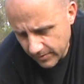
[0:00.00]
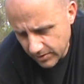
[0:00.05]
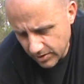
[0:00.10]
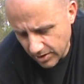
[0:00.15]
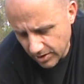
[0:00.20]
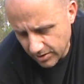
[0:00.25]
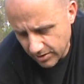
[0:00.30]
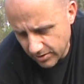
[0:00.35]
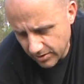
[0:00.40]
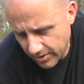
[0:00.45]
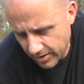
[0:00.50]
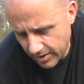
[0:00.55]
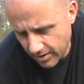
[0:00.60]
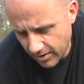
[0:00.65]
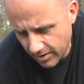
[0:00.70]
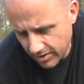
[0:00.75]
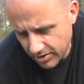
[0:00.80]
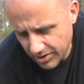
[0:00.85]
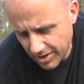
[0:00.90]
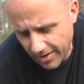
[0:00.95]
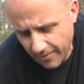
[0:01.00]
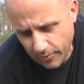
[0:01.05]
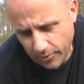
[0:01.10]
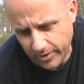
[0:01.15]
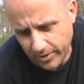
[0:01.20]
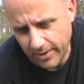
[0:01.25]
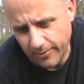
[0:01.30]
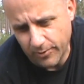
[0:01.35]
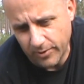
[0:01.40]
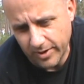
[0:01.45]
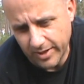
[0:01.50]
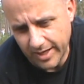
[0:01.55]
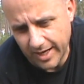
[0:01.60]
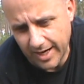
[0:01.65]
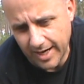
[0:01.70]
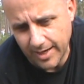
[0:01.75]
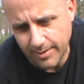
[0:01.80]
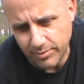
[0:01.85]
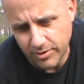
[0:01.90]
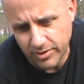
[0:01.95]
Just several different
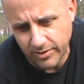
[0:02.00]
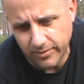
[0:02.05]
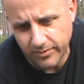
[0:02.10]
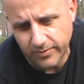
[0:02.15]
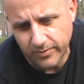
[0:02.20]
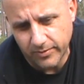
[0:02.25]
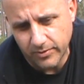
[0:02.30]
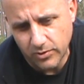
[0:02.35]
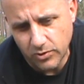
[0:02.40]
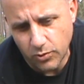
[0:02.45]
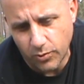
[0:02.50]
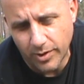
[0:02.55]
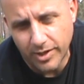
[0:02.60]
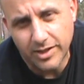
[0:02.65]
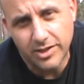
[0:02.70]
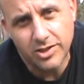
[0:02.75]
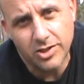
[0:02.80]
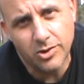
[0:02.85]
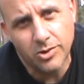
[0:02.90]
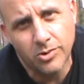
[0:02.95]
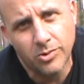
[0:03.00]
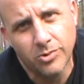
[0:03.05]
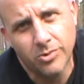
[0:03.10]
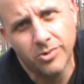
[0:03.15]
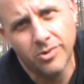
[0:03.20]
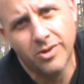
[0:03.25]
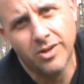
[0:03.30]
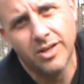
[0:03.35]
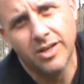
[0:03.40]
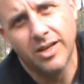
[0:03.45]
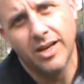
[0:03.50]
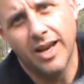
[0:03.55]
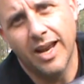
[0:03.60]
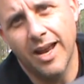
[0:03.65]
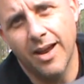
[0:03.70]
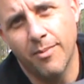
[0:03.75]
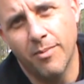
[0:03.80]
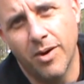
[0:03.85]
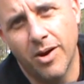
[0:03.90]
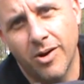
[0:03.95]
types of 22
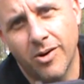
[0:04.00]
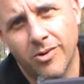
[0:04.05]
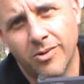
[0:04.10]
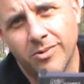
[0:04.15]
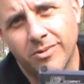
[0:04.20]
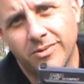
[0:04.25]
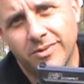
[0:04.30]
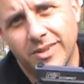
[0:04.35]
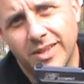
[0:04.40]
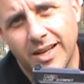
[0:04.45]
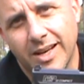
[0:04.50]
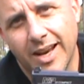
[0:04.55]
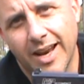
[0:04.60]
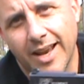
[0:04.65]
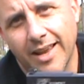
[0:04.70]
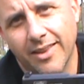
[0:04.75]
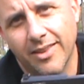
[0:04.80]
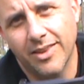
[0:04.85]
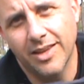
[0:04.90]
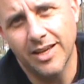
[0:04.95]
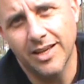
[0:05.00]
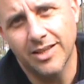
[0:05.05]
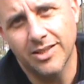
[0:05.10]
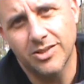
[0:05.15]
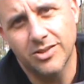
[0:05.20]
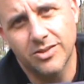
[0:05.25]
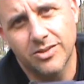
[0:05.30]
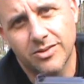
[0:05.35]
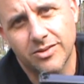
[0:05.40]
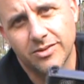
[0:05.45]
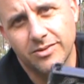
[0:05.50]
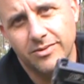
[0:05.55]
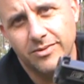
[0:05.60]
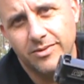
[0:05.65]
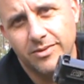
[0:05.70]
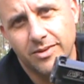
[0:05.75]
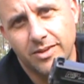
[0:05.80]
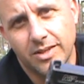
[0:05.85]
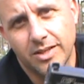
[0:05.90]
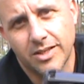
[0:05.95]
ammo, and this
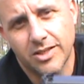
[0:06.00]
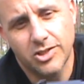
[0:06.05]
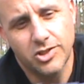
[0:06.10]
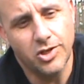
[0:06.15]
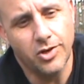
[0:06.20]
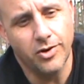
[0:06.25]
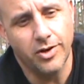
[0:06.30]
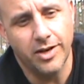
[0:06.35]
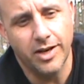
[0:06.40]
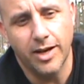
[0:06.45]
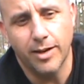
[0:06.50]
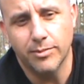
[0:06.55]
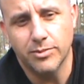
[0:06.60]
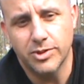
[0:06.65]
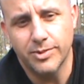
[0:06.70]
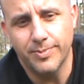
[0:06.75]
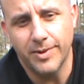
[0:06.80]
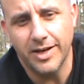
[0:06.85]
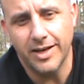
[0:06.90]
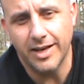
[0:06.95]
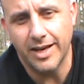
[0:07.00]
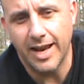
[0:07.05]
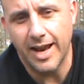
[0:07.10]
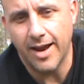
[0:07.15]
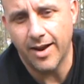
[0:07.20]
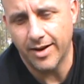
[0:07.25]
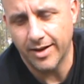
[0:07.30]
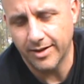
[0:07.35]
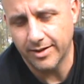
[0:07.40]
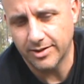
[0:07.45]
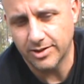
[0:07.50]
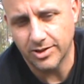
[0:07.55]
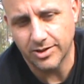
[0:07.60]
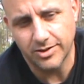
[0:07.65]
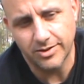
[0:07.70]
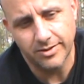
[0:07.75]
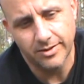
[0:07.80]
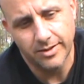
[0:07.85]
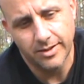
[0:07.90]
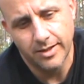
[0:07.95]
chewed it up and spit it out.
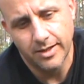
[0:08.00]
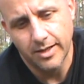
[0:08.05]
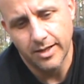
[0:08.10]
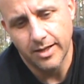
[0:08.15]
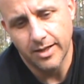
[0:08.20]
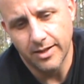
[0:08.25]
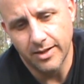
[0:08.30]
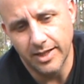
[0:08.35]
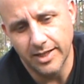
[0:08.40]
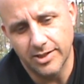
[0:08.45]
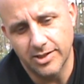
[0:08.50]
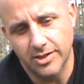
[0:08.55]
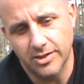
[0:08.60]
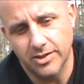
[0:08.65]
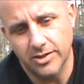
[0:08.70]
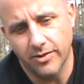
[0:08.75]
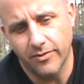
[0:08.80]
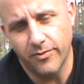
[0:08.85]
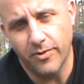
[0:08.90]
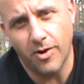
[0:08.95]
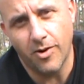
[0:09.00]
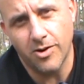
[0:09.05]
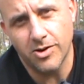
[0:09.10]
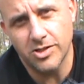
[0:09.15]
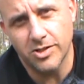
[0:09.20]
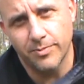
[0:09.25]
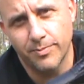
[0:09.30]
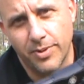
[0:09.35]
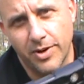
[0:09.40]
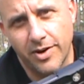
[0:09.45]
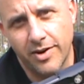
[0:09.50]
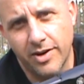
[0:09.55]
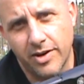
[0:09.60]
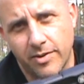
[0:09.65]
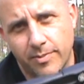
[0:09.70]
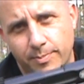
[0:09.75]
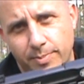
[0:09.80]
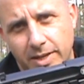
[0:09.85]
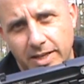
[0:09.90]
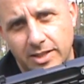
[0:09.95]
This is a far
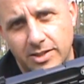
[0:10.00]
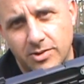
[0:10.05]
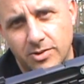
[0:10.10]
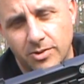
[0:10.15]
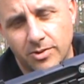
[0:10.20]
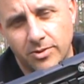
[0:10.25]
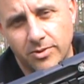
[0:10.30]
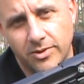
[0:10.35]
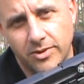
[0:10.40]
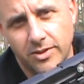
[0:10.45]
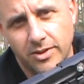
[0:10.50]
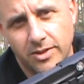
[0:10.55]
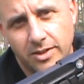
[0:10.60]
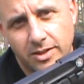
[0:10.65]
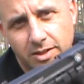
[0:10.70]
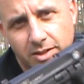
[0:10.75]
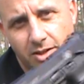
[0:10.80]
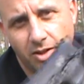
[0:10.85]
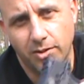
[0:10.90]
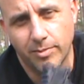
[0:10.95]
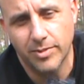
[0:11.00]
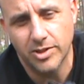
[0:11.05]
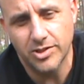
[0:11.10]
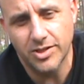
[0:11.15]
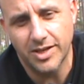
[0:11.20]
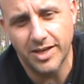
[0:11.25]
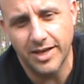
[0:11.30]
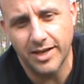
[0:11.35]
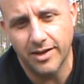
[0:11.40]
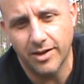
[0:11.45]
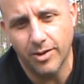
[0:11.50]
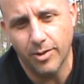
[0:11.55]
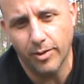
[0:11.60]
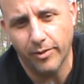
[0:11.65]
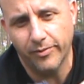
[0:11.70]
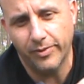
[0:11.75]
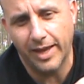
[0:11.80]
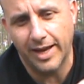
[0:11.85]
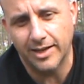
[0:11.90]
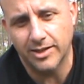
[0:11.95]
superior pistol to the Mosquito.
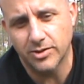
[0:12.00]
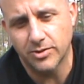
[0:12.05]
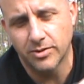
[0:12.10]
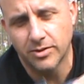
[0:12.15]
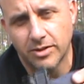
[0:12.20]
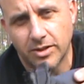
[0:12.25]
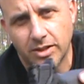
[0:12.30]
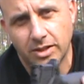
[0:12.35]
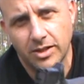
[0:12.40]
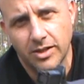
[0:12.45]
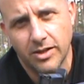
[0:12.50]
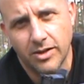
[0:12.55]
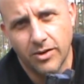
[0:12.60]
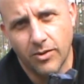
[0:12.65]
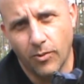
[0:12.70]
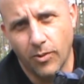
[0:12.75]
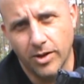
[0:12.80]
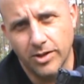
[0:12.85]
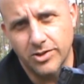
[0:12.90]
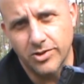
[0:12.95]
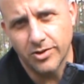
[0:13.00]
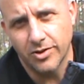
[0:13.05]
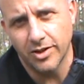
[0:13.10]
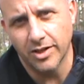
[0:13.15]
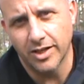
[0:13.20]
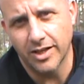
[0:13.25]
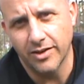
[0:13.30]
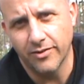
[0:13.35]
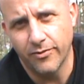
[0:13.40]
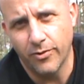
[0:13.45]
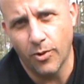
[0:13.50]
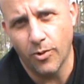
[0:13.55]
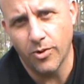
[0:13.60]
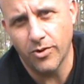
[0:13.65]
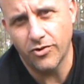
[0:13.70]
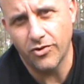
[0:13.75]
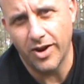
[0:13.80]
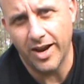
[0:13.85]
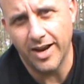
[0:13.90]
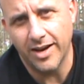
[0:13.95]
If that's what you're looking for,
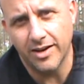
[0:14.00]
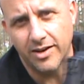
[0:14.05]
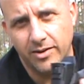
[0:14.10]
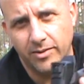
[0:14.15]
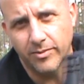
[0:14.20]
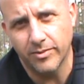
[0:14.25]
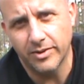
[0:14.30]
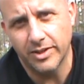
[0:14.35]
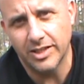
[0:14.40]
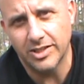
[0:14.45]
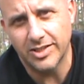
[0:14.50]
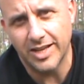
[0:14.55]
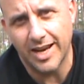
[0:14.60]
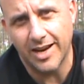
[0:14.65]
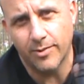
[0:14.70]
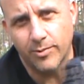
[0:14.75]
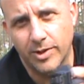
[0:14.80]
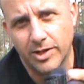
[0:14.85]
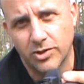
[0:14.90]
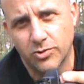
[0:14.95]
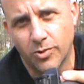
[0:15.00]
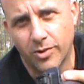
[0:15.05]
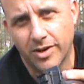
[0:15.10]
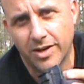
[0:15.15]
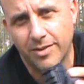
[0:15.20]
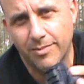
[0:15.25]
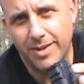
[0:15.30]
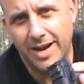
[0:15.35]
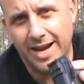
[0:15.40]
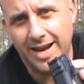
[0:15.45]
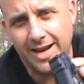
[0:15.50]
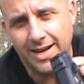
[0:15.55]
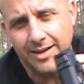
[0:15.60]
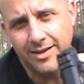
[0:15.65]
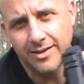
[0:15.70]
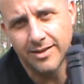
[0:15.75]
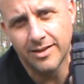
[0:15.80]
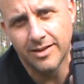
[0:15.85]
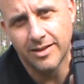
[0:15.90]
trying to decide which one to buy,